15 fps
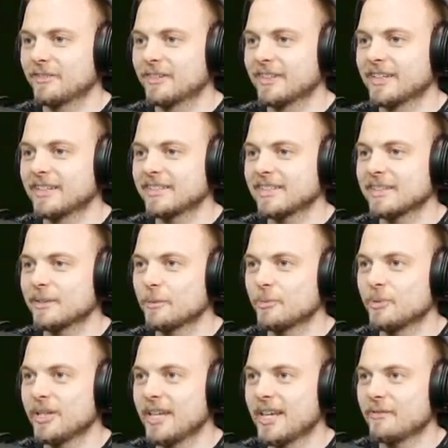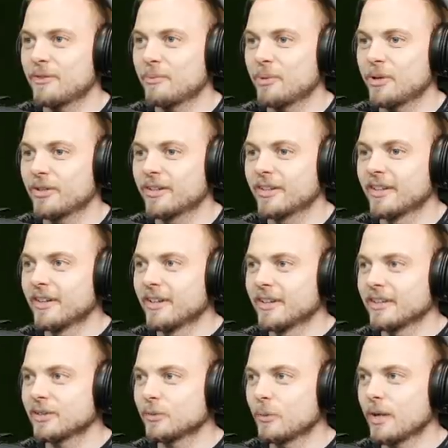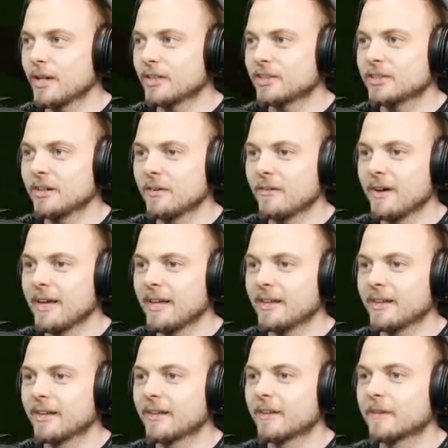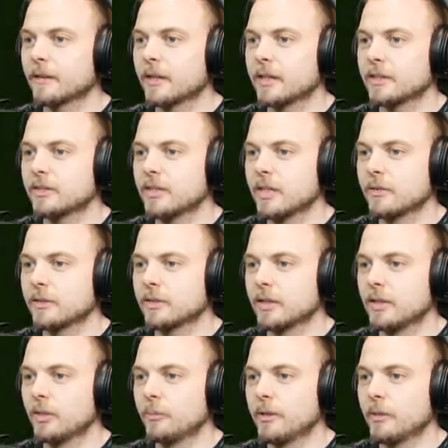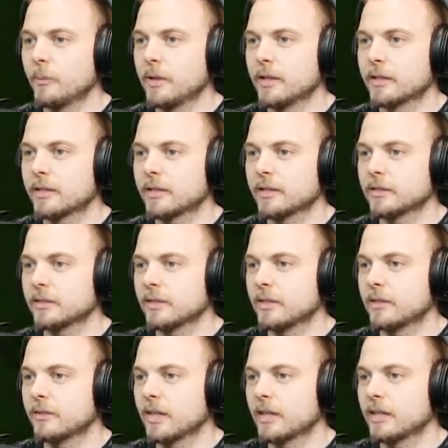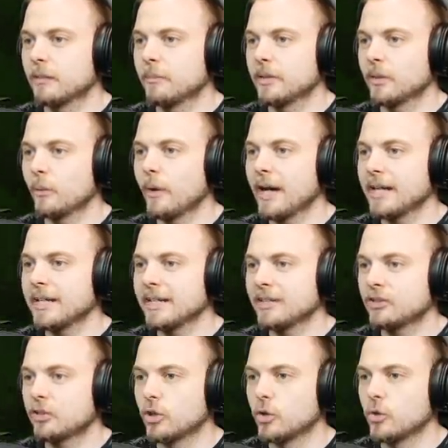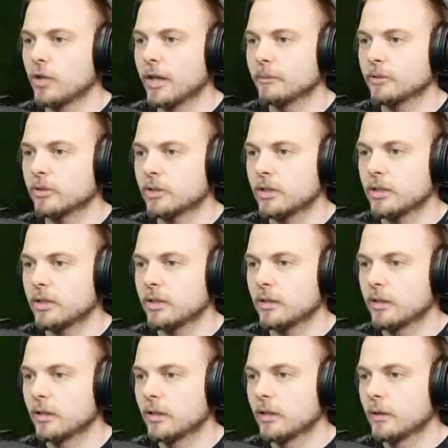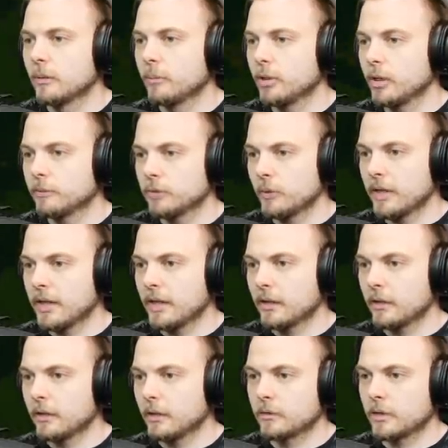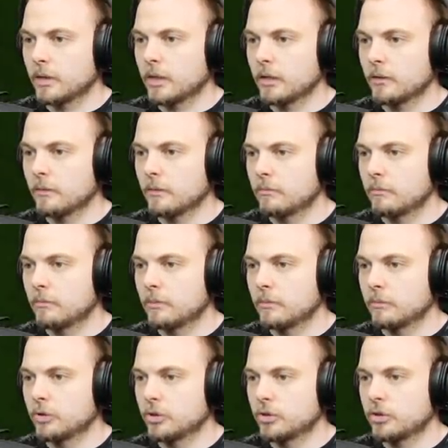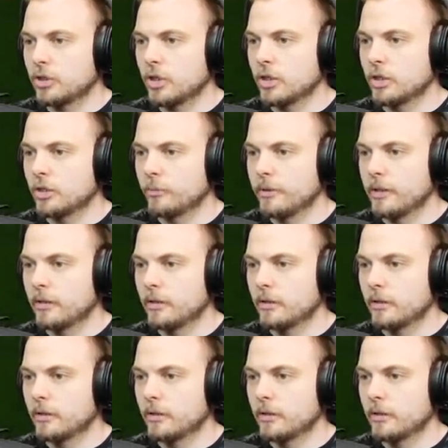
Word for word: This is unbelievable. This works so well. Okay, the steering's a little bit weird because of the thing in the middle. Why did I do that? I'm such an idiot. Pull up to it. Okay, just turn a little bit.